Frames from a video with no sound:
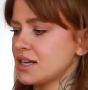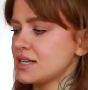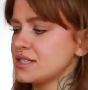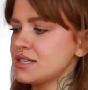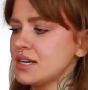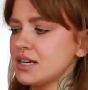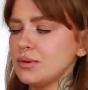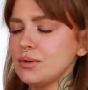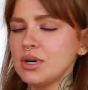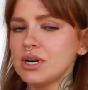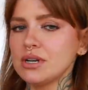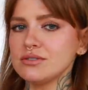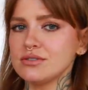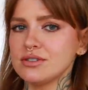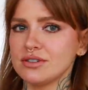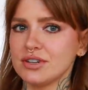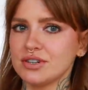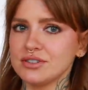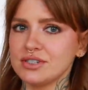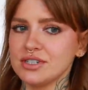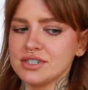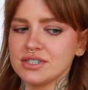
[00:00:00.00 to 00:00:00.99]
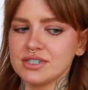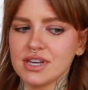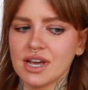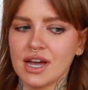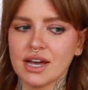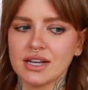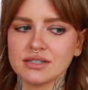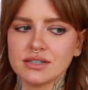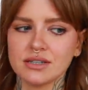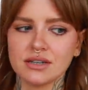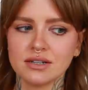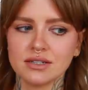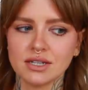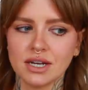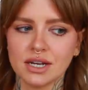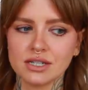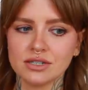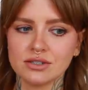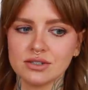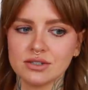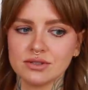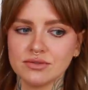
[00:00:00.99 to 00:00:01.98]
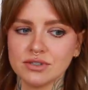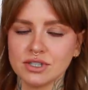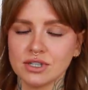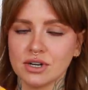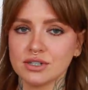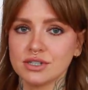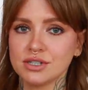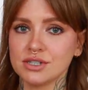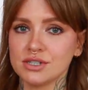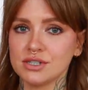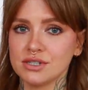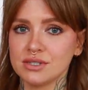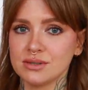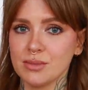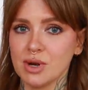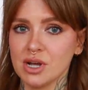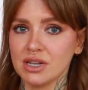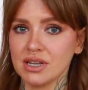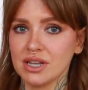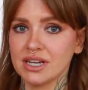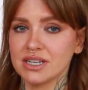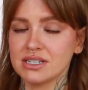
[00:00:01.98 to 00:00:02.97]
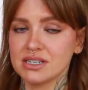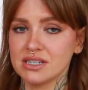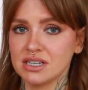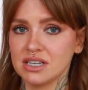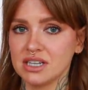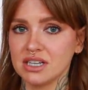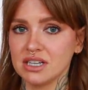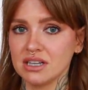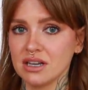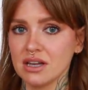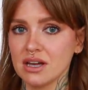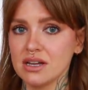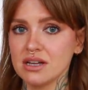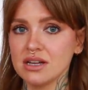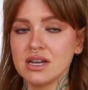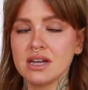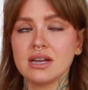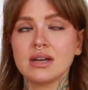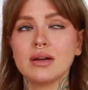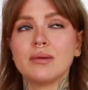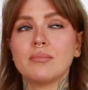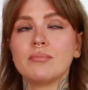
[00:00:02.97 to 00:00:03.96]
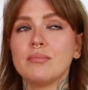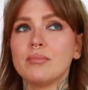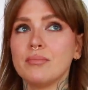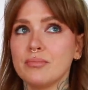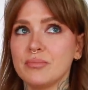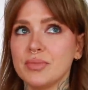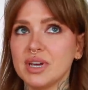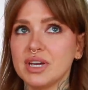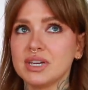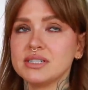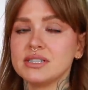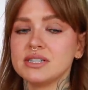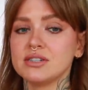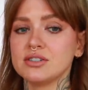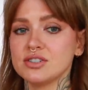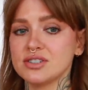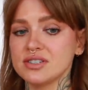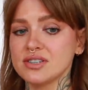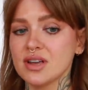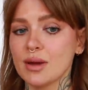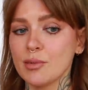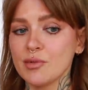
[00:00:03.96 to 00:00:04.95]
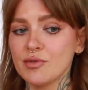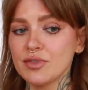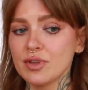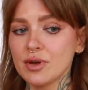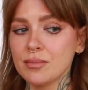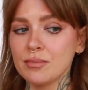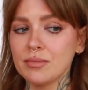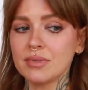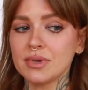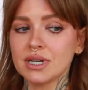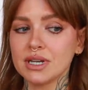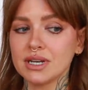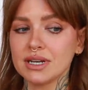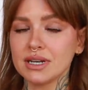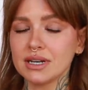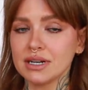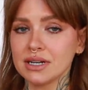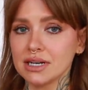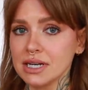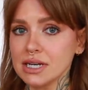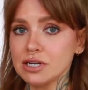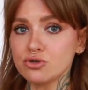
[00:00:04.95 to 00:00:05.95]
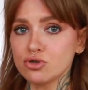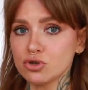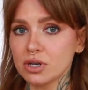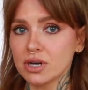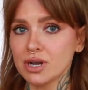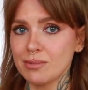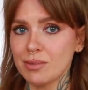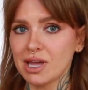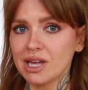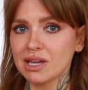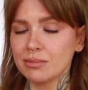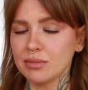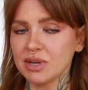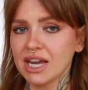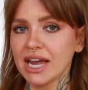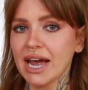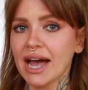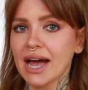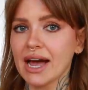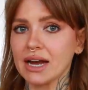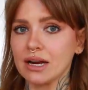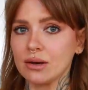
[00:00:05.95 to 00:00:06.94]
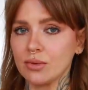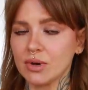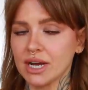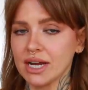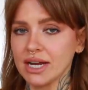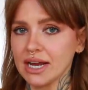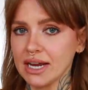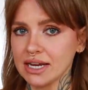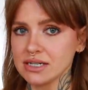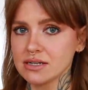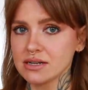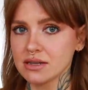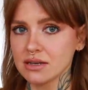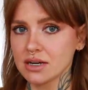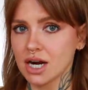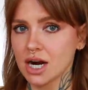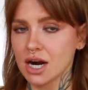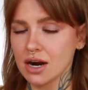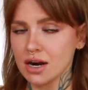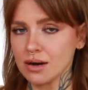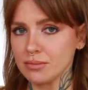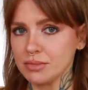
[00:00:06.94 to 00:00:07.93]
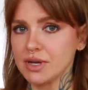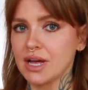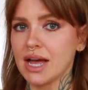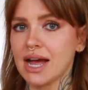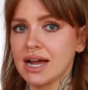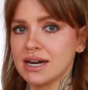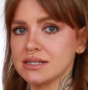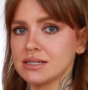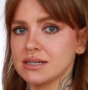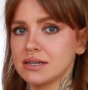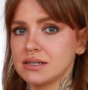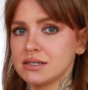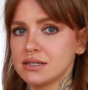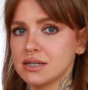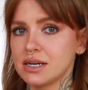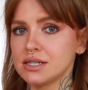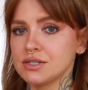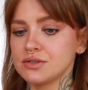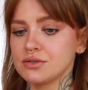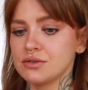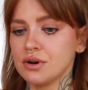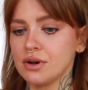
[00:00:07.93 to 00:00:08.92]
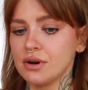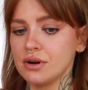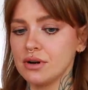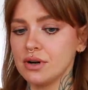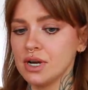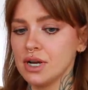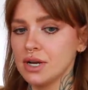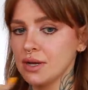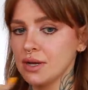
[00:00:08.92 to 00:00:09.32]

Has anyone else noticed that hand sanitizers have started to smell like tequila? because there's some of them literally make me gag. When I get into the car and put hand sanitizer on,